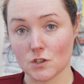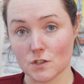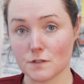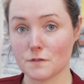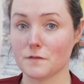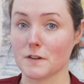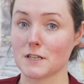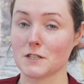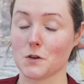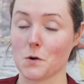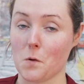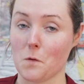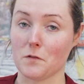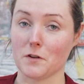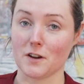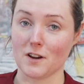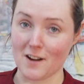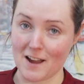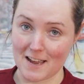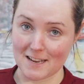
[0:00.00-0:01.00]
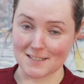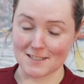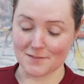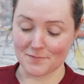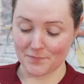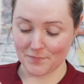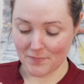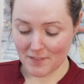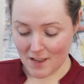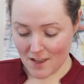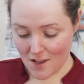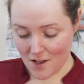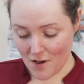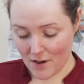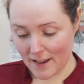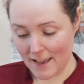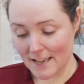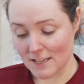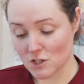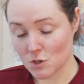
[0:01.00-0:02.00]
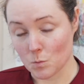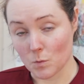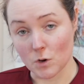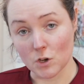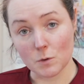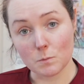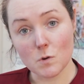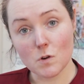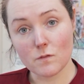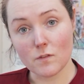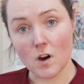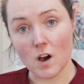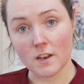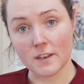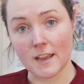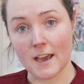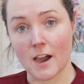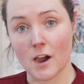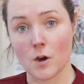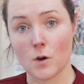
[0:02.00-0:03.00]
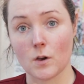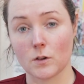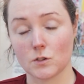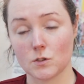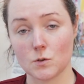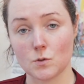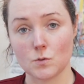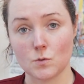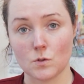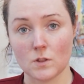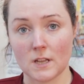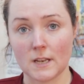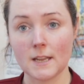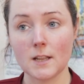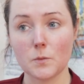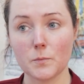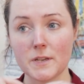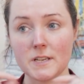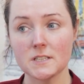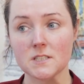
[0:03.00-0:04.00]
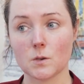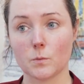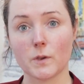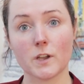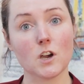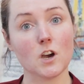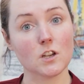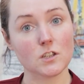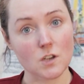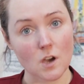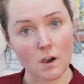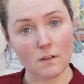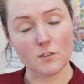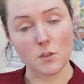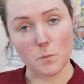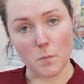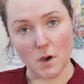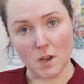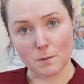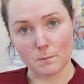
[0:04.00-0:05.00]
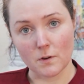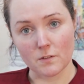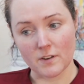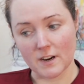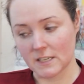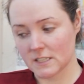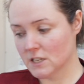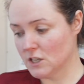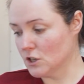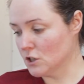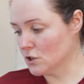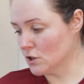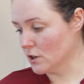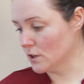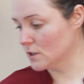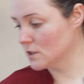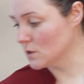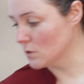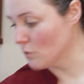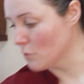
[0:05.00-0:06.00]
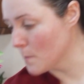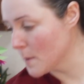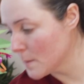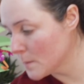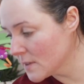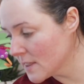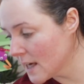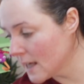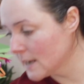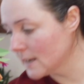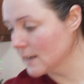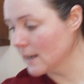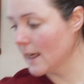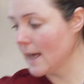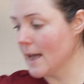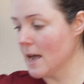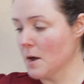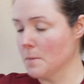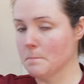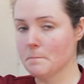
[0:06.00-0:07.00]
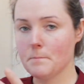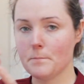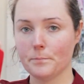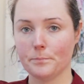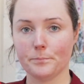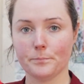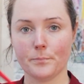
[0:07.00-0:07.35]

does fit over your head. Okay, so we're going to move on now to the little piece that we cut off the bottom of our t-shirt. So remember that little hem?